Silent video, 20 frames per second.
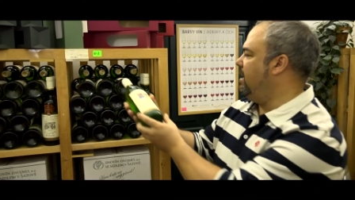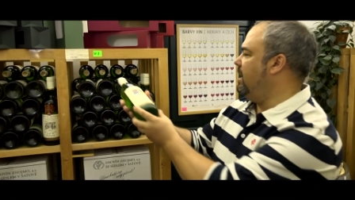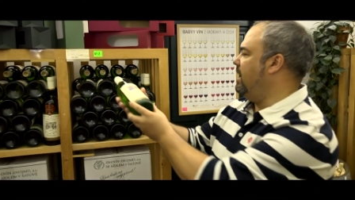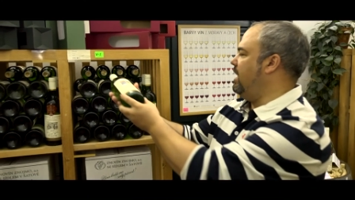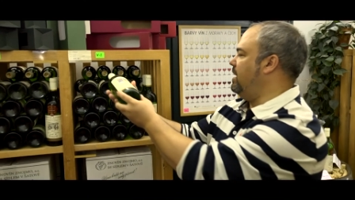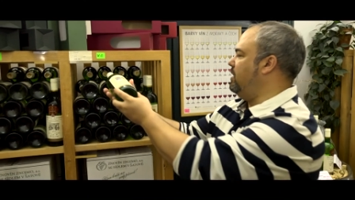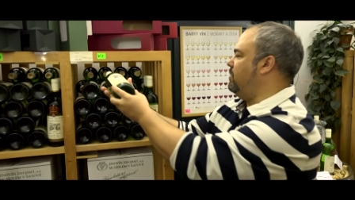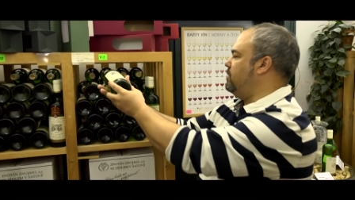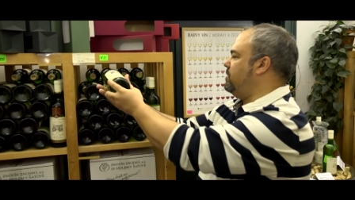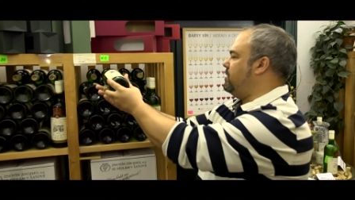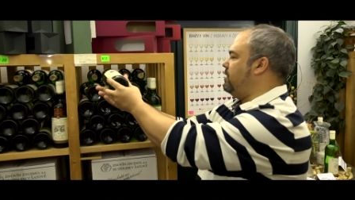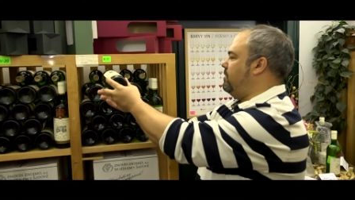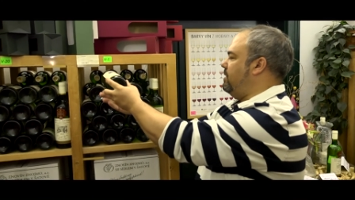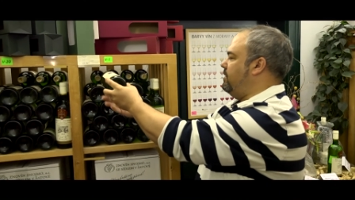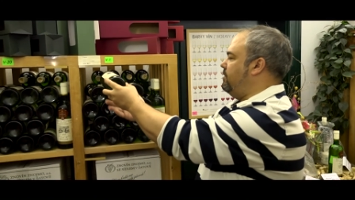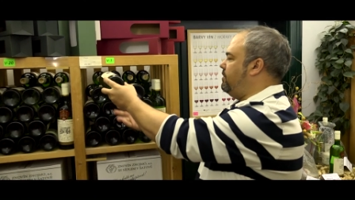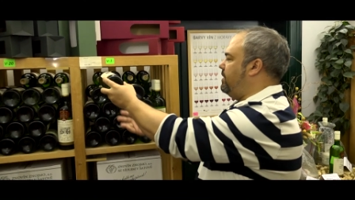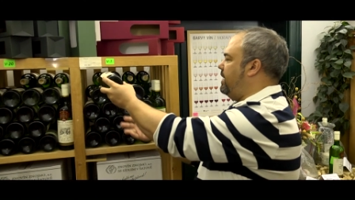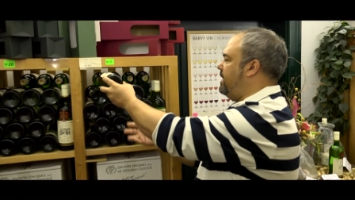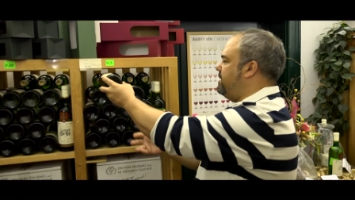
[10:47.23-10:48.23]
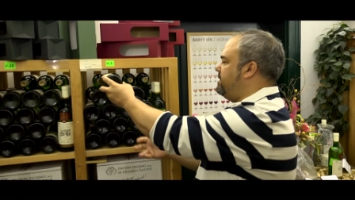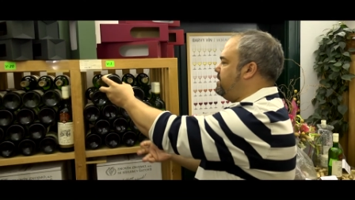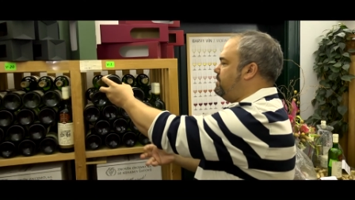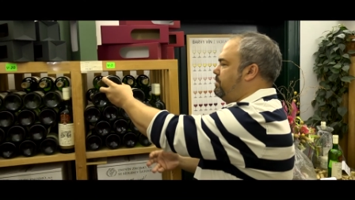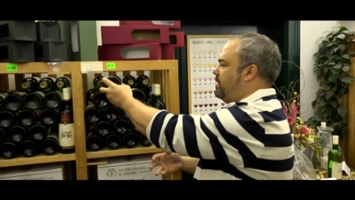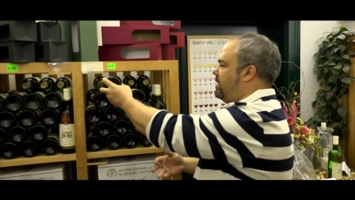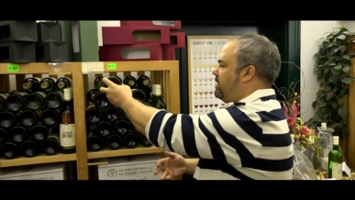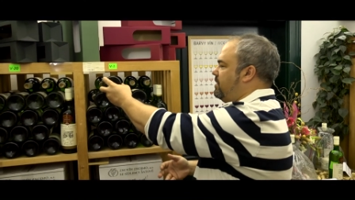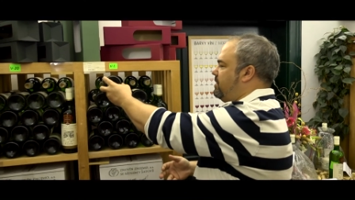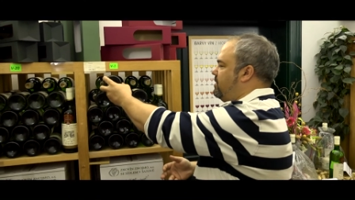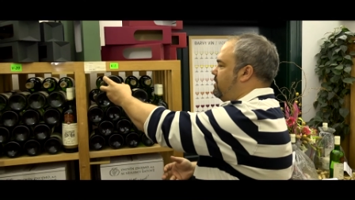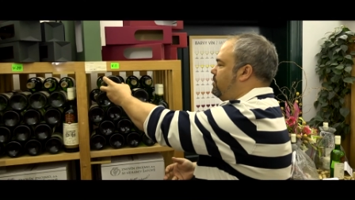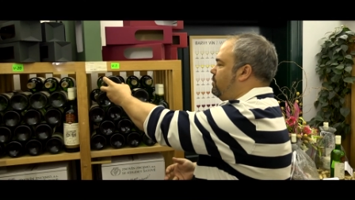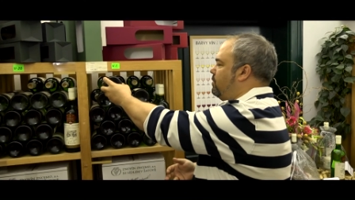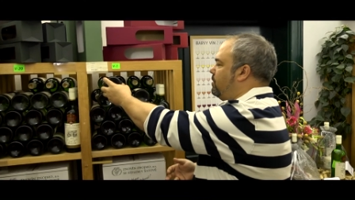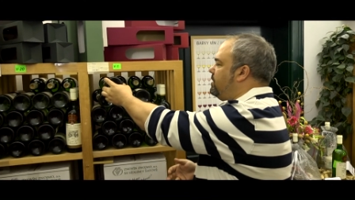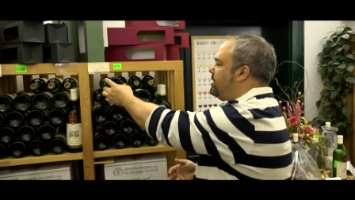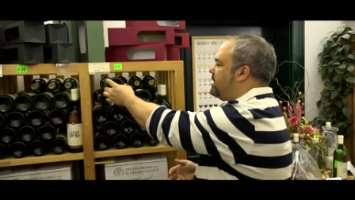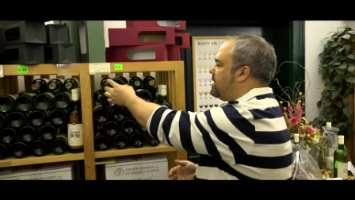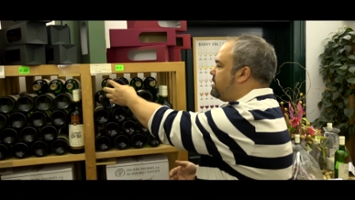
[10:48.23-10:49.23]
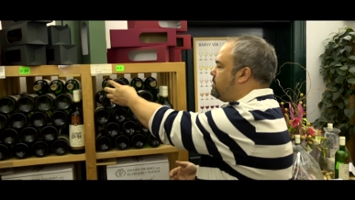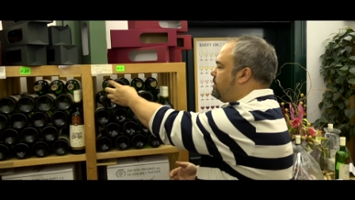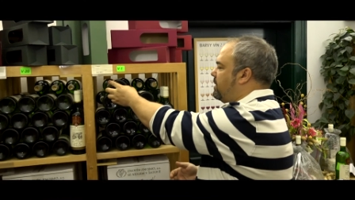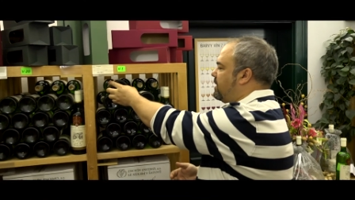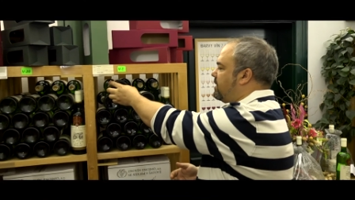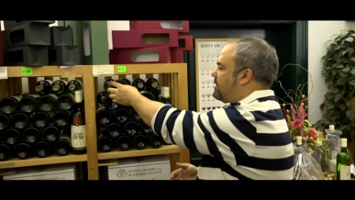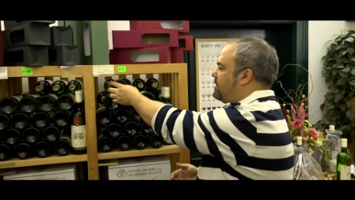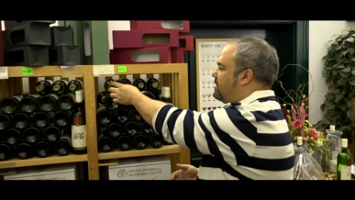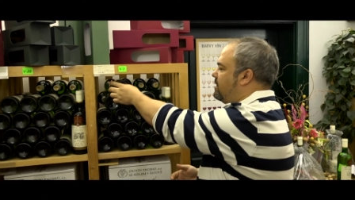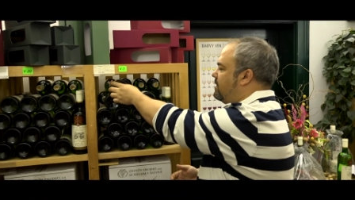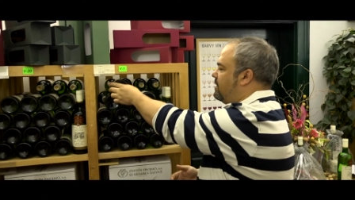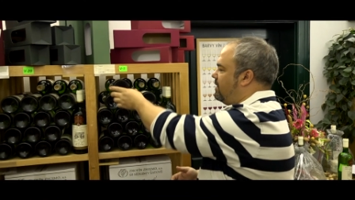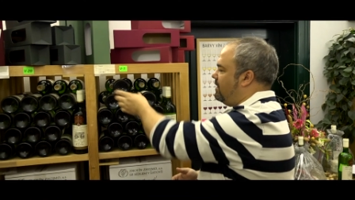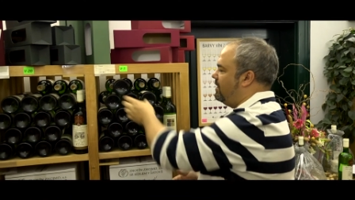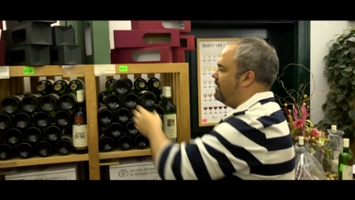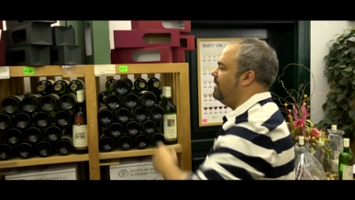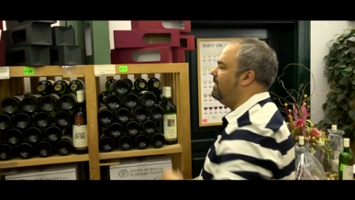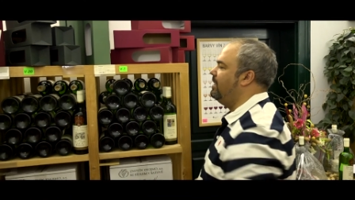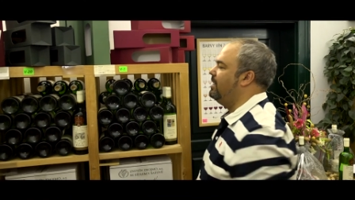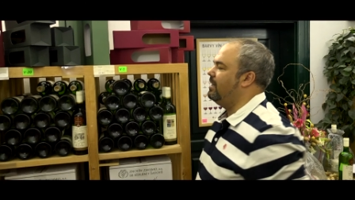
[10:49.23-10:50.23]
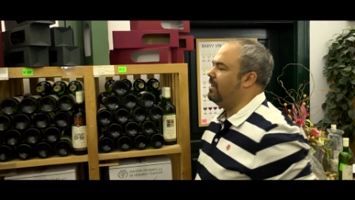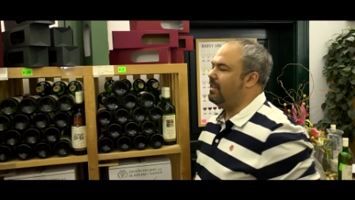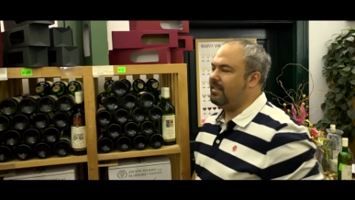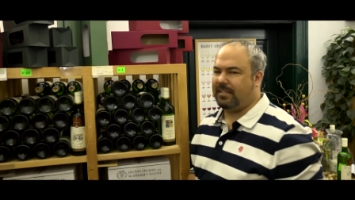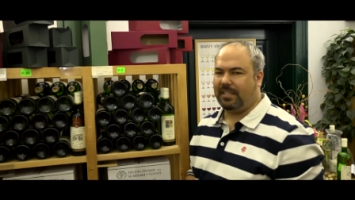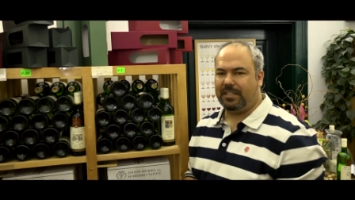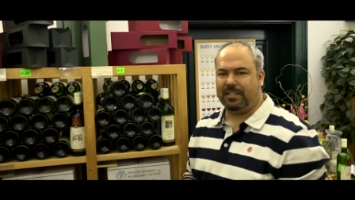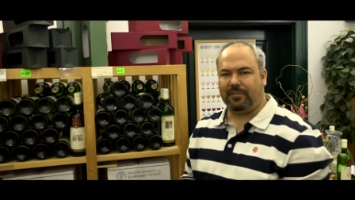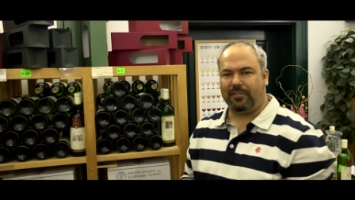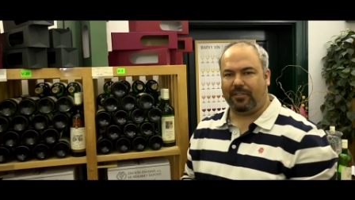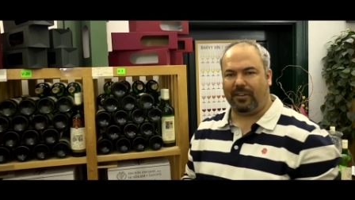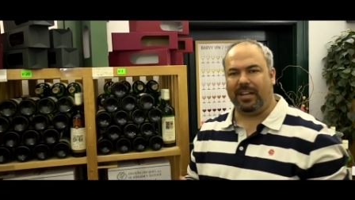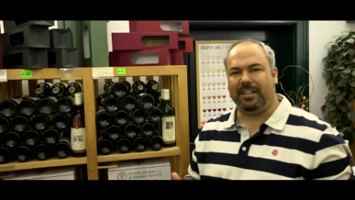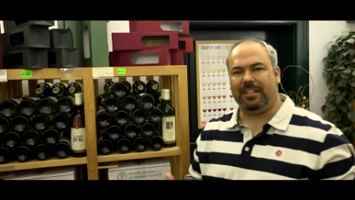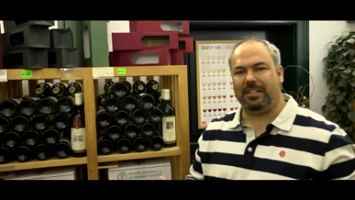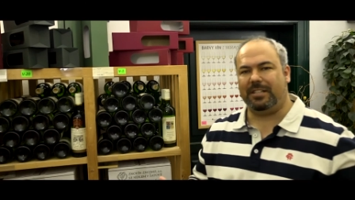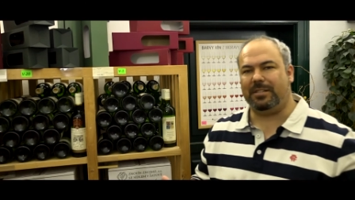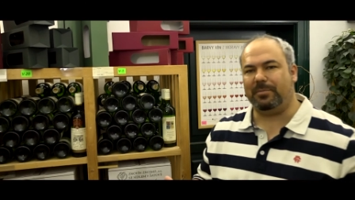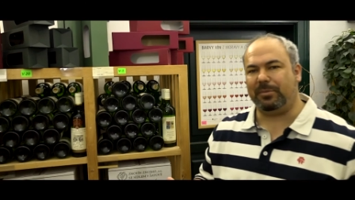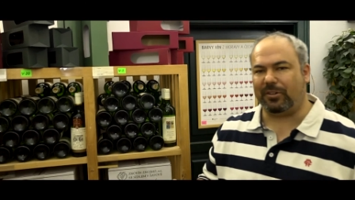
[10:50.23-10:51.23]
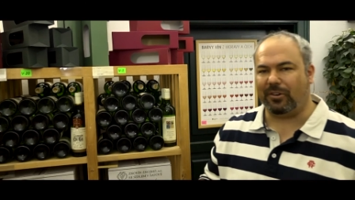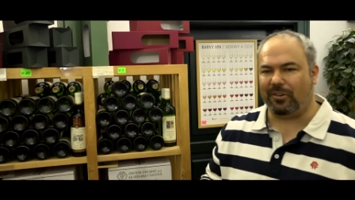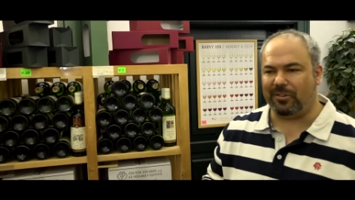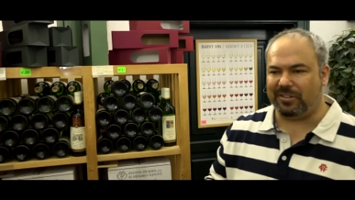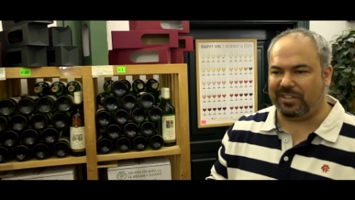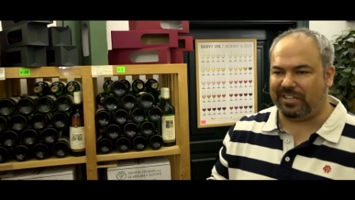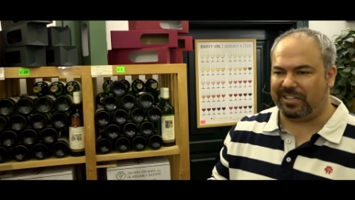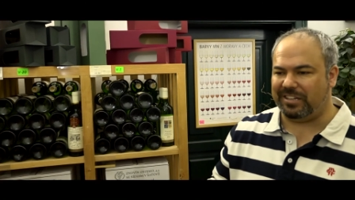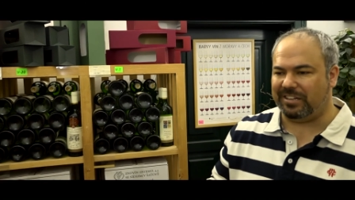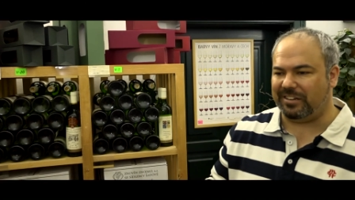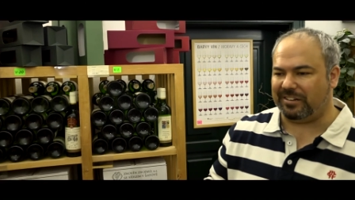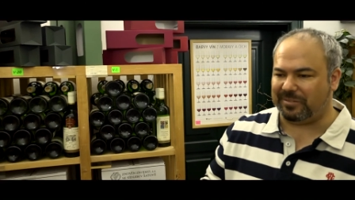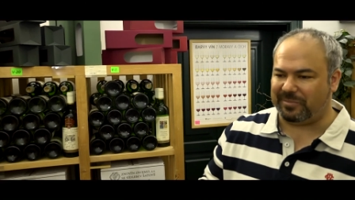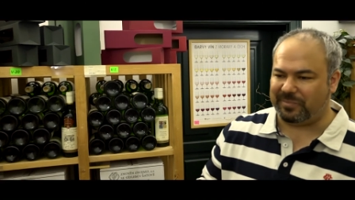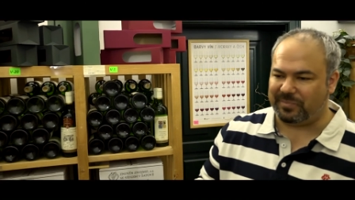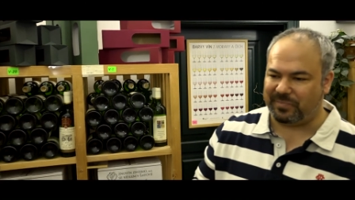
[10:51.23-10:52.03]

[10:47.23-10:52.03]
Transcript: and also in France, but you wouldn't expect such a variety to be grown here.